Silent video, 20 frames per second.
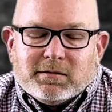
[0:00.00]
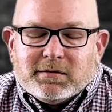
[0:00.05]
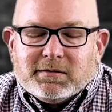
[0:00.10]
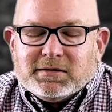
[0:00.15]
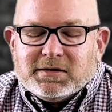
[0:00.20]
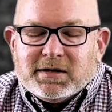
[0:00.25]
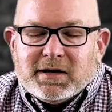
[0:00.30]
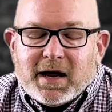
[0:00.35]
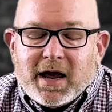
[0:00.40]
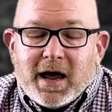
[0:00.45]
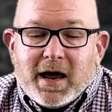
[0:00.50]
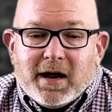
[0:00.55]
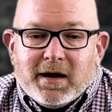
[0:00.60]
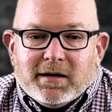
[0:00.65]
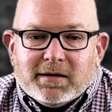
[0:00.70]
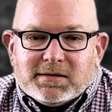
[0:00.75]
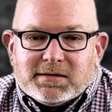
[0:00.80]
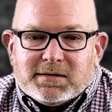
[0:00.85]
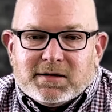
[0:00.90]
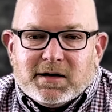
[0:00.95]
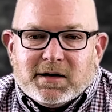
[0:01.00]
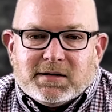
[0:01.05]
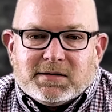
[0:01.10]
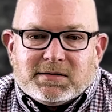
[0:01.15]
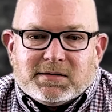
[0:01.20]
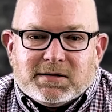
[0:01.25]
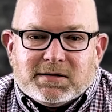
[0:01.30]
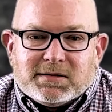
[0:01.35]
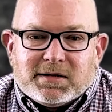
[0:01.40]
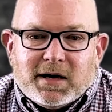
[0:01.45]
today is
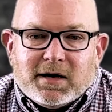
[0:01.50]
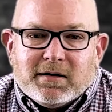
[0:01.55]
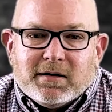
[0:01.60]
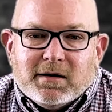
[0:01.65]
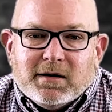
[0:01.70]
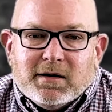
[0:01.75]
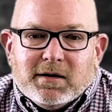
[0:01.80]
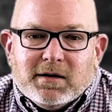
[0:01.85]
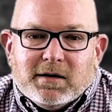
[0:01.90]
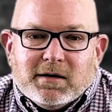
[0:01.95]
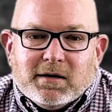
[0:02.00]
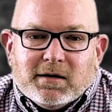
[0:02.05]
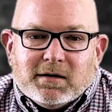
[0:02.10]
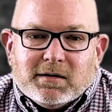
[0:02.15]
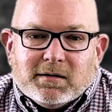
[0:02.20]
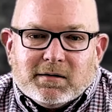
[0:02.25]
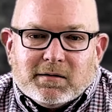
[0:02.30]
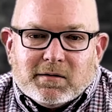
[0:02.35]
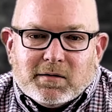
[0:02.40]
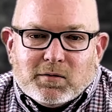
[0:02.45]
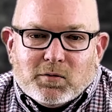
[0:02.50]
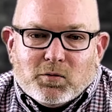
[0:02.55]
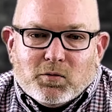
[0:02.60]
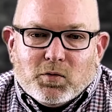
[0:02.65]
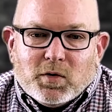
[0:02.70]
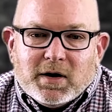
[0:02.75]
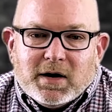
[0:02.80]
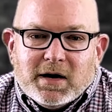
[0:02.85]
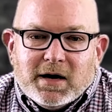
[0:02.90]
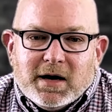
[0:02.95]
that
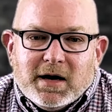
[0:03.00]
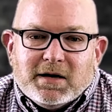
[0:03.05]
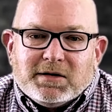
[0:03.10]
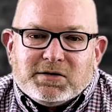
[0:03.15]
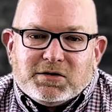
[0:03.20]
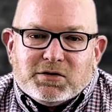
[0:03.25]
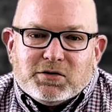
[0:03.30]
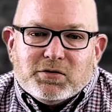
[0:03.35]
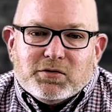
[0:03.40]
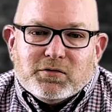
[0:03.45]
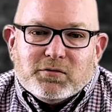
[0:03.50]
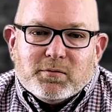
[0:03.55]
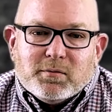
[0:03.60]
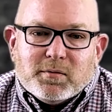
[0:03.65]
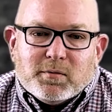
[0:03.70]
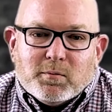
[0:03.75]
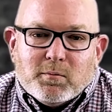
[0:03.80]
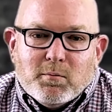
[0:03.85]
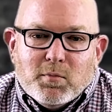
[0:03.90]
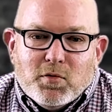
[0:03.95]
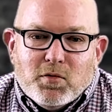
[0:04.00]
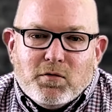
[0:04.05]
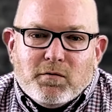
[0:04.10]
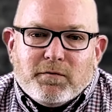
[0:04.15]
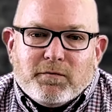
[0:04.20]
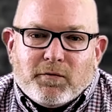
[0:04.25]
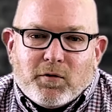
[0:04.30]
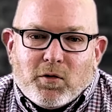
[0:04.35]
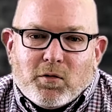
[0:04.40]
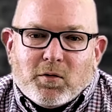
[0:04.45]
we need to move
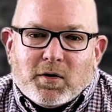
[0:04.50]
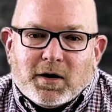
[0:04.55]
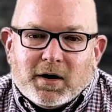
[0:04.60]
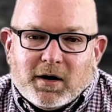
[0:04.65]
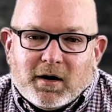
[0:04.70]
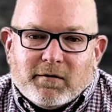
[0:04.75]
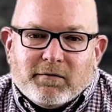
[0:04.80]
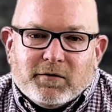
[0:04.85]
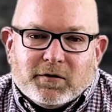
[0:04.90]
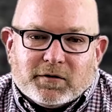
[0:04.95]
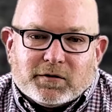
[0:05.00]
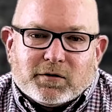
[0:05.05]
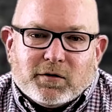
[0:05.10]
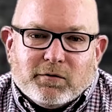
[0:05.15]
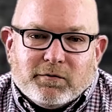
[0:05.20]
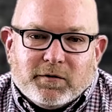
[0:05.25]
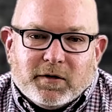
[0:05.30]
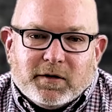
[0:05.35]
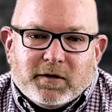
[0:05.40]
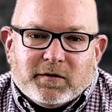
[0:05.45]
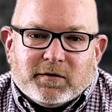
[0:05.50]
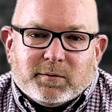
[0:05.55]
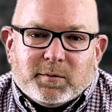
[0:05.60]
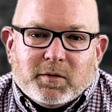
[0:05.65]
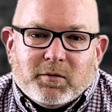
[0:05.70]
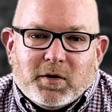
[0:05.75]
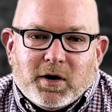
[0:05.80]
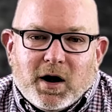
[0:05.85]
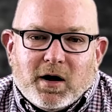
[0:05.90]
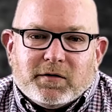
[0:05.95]
forward in our physical fitness,
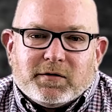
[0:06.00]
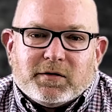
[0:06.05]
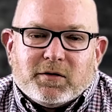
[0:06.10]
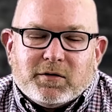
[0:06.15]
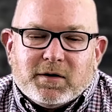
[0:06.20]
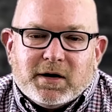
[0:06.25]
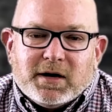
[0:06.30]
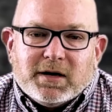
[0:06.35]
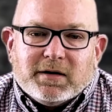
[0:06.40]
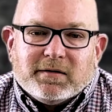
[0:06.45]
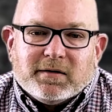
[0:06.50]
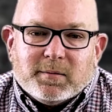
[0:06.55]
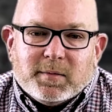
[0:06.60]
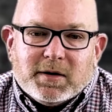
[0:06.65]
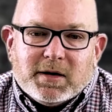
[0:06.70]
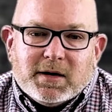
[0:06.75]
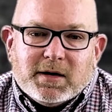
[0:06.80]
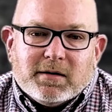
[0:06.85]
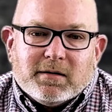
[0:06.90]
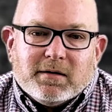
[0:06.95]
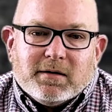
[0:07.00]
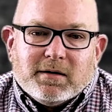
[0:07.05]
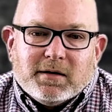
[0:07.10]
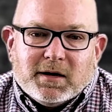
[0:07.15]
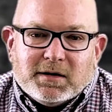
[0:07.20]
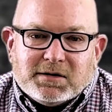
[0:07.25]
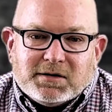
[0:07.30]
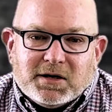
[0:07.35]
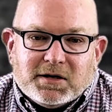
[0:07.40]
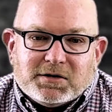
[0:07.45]
but we also need to be
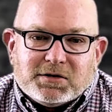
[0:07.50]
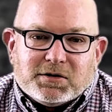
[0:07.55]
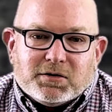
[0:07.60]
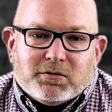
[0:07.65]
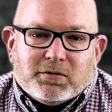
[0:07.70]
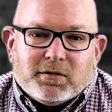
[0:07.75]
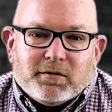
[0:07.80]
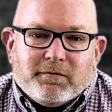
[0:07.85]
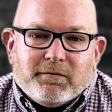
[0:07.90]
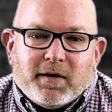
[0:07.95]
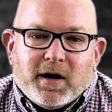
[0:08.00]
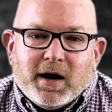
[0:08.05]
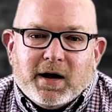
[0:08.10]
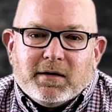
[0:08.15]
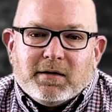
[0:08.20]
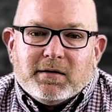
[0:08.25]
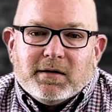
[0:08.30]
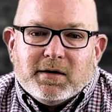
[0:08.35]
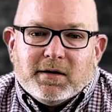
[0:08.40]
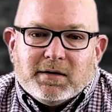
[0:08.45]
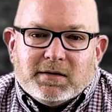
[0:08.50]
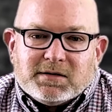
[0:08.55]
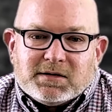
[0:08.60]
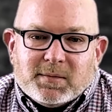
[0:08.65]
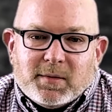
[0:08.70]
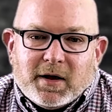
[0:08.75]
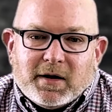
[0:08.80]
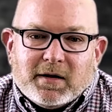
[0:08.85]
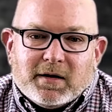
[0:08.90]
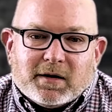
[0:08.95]
intentional, to find
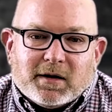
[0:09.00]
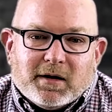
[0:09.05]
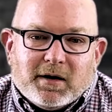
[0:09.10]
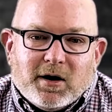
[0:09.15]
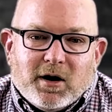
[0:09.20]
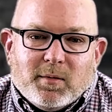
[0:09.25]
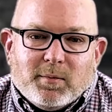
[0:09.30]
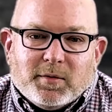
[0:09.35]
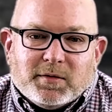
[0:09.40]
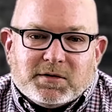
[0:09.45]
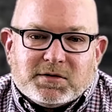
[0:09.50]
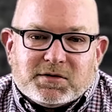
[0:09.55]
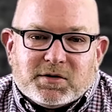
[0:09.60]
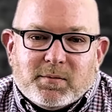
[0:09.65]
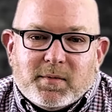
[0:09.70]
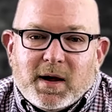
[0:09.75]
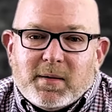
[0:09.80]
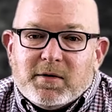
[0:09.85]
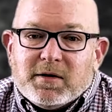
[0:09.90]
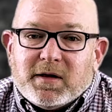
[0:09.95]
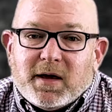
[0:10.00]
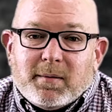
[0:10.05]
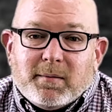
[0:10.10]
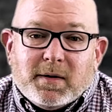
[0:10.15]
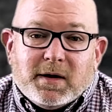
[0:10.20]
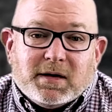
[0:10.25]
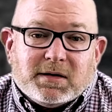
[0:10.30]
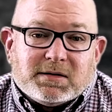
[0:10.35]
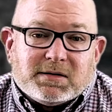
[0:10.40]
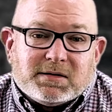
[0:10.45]
somebody that can help us. So maybe that
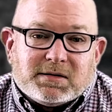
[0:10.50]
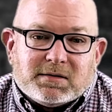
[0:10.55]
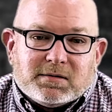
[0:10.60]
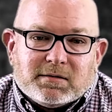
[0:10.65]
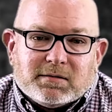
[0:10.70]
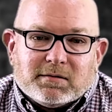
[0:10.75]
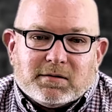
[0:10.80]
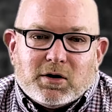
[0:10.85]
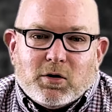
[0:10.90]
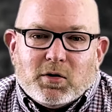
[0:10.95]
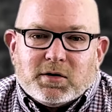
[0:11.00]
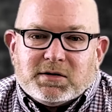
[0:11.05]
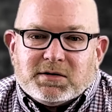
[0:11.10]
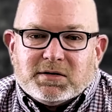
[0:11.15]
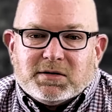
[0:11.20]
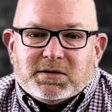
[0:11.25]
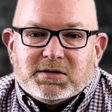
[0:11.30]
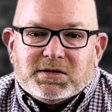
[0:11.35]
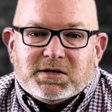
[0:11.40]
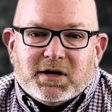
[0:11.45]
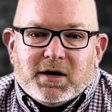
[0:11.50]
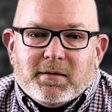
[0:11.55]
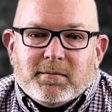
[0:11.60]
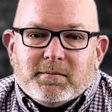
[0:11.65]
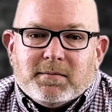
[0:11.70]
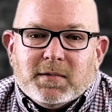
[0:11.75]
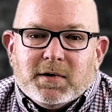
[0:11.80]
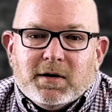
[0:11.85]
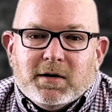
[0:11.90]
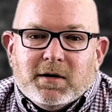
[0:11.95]
means going to the gym